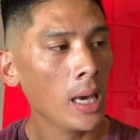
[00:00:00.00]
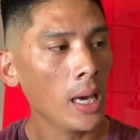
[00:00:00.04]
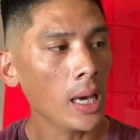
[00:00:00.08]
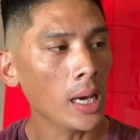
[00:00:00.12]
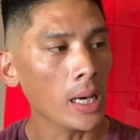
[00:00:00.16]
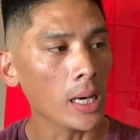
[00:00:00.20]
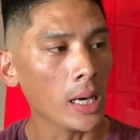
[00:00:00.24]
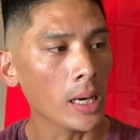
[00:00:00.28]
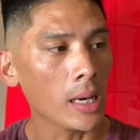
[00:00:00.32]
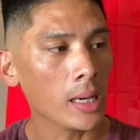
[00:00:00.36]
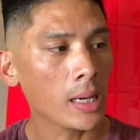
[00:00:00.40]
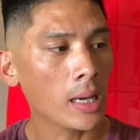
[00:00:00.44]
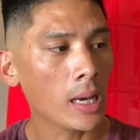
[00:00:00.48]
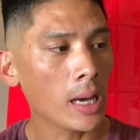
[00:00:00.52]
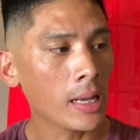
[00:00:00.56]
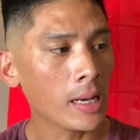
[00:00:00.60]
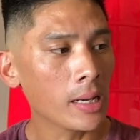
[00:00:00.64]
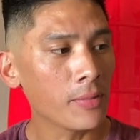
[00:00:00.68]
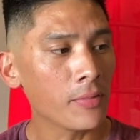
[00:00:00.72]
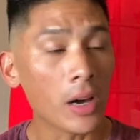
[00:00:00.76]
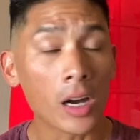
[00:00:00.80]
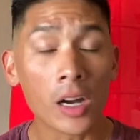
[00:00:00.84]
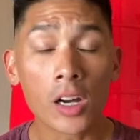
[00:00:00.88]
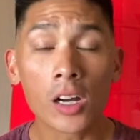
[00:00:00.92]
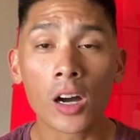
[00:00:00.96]

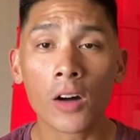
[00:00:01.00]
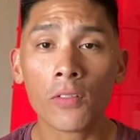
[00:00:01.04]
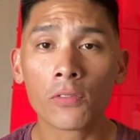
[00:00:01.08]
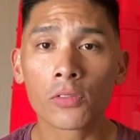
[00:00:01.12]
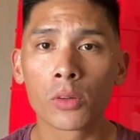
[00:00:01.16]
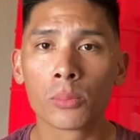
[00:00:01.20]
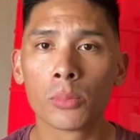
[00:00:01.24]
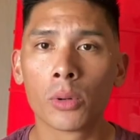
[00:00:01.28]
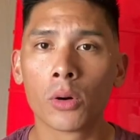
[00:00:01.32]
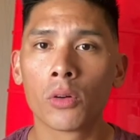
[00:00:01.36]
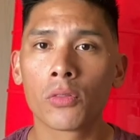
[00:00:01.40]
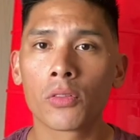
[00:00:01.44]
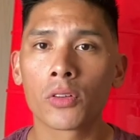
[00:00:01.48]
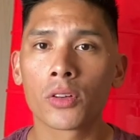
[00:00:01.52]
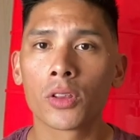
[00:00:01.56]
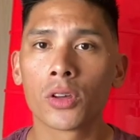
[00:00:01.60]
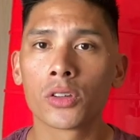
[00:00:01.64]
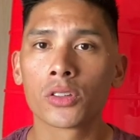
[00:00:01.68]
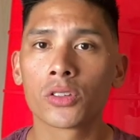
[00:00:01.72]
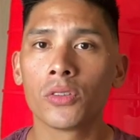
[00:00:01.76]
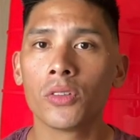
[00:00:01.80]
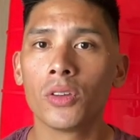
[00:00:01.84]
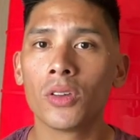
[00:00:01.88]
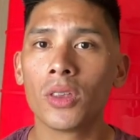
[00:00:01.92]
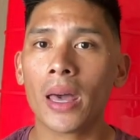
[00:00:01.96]
kind of uncomfortable for
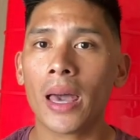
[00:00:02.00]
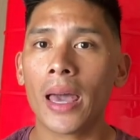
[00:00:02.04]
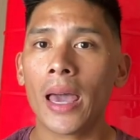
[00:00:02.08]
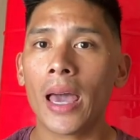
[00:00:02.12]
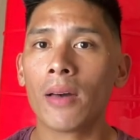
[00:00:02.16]
those of you that